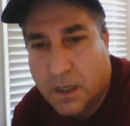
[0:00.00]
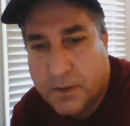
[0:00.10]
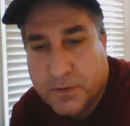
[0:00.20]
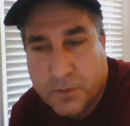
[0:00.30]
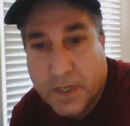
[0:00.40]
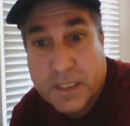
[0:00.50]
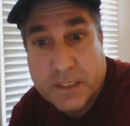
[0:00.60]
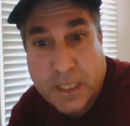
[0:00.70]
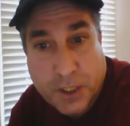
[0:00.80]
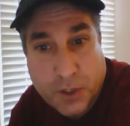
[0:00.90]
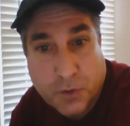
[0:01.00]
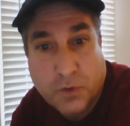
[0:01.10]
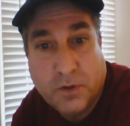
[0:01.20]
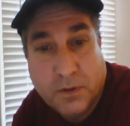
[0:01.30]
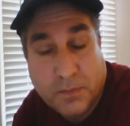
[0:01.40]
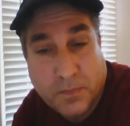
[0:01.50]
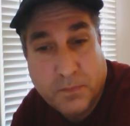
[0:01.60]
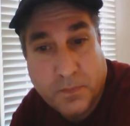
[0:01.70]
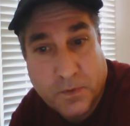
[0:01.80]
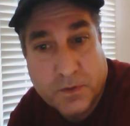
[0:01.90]
through ways that you'll
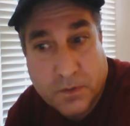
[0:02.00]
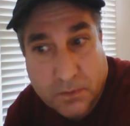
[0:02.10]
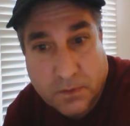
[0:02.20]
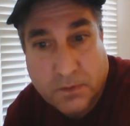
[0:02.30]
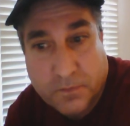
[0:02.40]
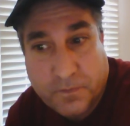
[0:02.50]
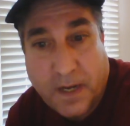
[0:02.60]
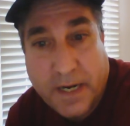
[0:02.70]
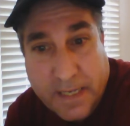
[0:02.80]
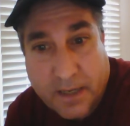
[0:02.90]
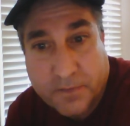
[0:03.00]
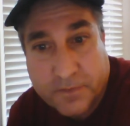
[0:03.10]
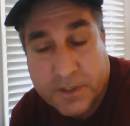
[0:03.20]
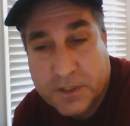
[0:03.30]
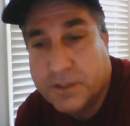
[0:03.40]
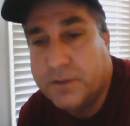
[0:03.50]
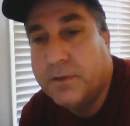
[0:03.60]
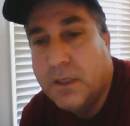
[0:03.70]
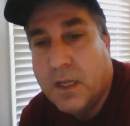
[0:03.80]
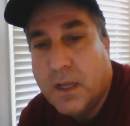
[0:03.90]
find out very soon,
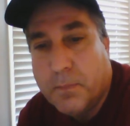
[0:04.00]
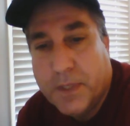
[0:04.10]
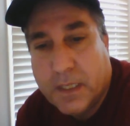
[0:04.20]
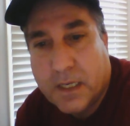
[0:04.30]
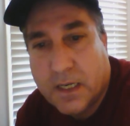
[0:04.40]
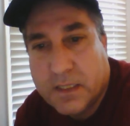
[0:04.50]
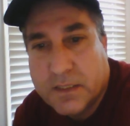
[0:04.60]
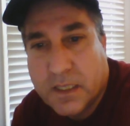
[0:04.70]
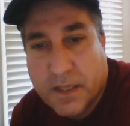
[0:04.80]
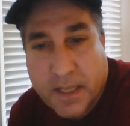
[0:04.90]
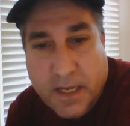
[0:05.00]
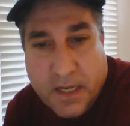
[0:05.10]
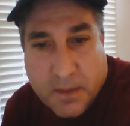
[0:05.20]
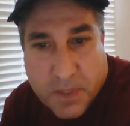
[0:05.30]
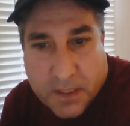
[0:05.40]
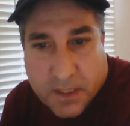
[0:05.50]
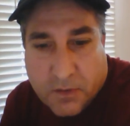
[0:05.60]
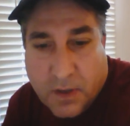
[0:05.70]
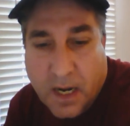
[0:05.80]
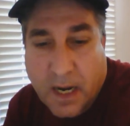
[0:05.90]
because they committed the
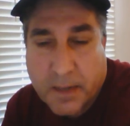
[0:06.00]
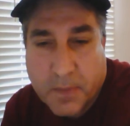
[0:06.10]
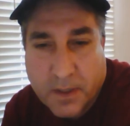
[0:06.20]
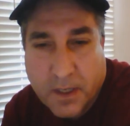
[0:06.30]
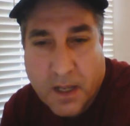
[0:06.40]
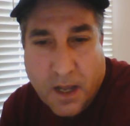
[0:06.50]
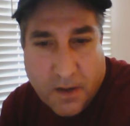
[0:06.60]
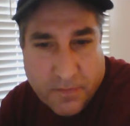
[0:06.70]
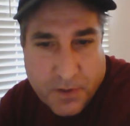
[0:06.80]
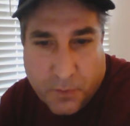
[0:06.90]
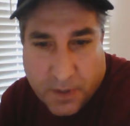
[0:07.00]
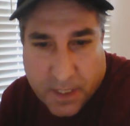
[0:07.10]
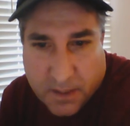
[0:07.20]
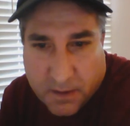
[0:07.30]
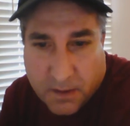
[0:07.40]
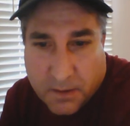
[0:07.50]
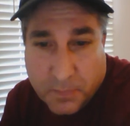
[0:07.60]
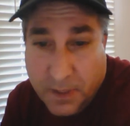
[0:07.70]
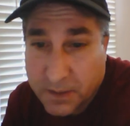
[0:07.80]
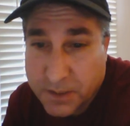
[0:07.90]
crime of annoying
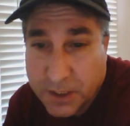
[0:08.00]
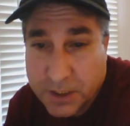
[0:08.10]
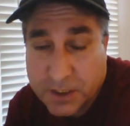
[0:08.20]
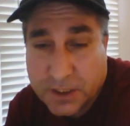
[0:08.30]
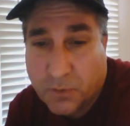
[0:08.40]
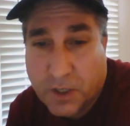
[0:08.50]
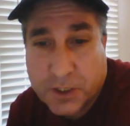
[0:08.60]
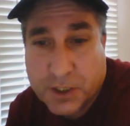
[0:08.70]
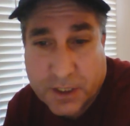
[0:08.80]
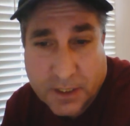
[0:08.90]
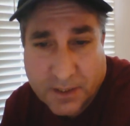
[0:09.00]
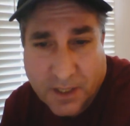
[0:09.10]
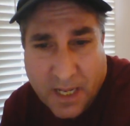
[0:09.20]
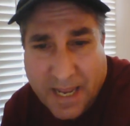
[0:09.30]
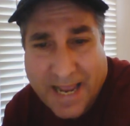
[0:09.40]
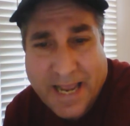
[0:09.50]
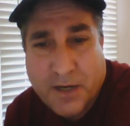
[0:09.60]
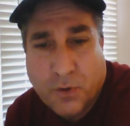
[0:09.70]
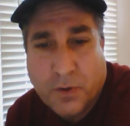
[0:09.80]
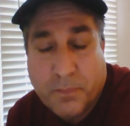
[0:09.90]
politicians in Washington
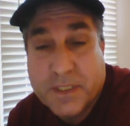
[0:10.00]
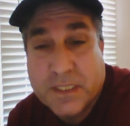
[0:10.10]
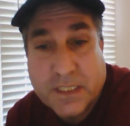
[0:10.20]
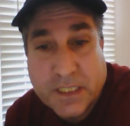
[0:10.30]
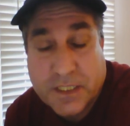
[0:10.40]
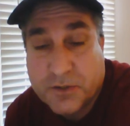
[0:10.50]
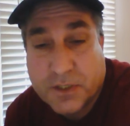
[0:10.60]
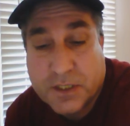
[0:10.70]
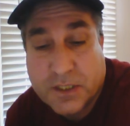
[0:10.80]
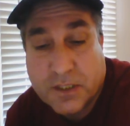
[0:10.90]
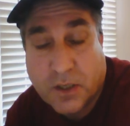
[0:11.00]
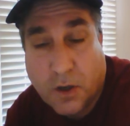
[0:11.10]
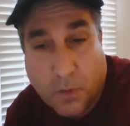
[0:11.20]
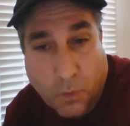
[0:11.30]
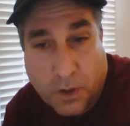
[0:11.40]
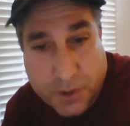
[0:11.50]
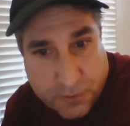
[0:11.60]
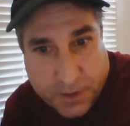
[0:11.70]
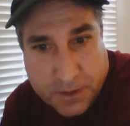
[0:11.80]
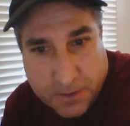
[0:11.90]
and or business interests on Wall
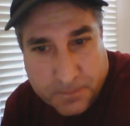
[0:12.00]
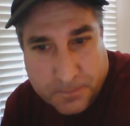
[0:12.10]
Street.